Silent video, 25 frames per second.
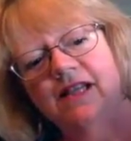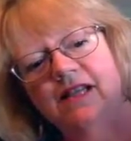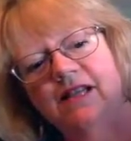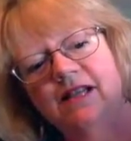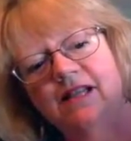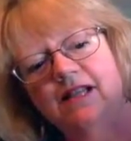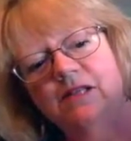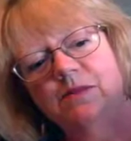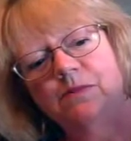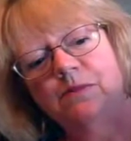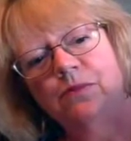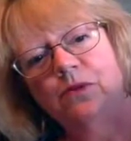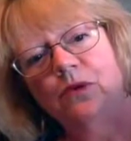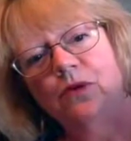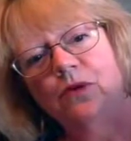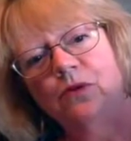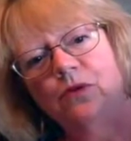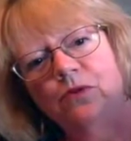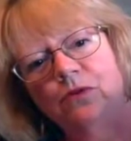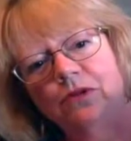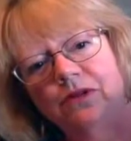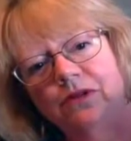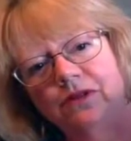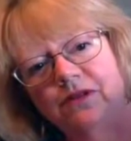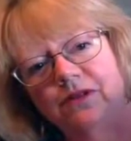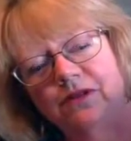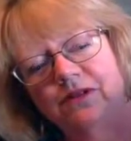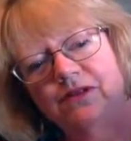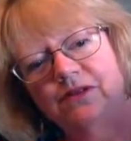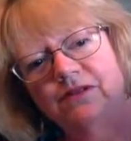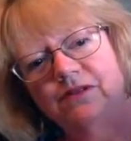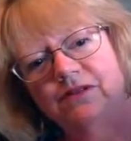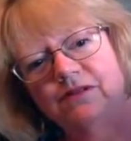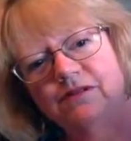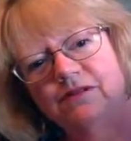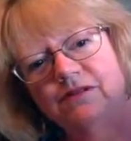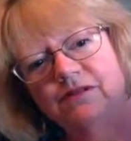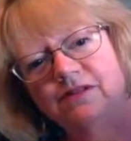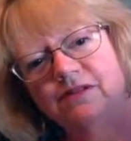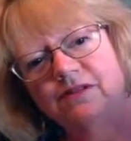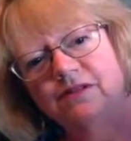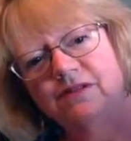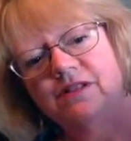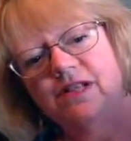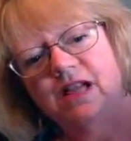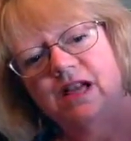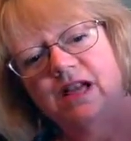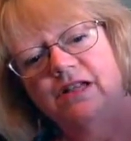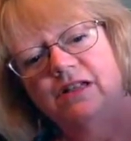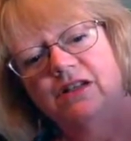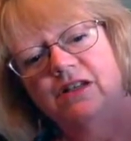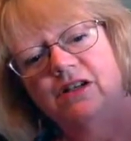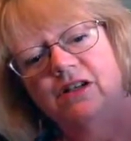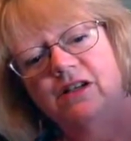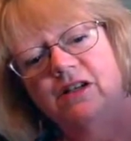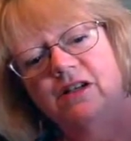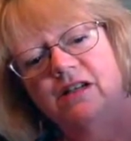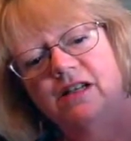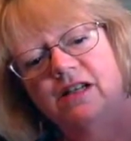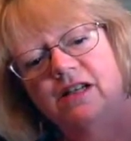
It's a Polworth sock yarn,